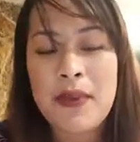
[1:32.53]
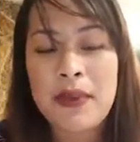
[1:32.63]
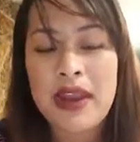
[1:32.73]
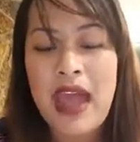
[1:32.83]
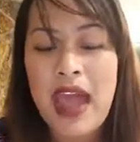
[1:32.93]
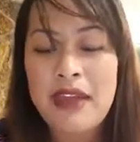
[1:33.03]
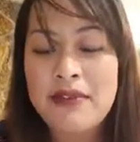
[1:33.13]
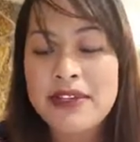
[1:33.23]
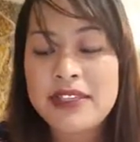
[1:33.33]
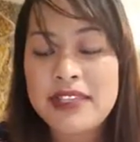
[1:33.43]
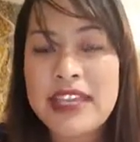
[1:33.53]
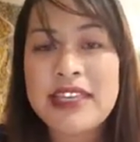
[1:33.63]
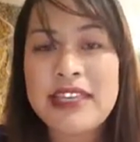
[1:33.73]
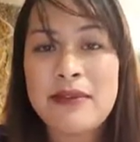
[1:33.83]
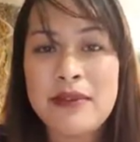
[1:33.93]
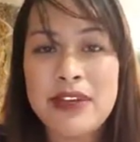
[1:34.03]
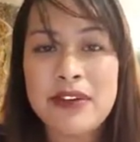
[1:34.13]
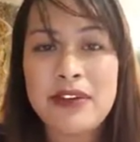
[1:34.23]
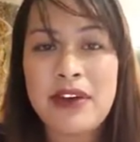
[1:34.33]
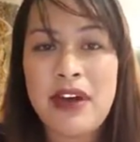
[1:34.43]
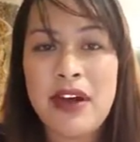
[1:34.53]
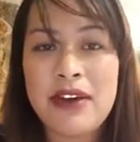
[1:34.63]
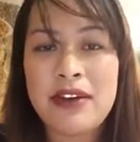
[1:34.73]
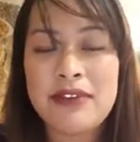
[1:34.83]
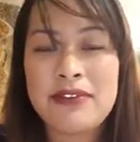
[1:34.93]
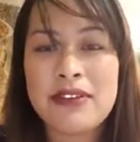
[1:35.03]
but I was in the middle of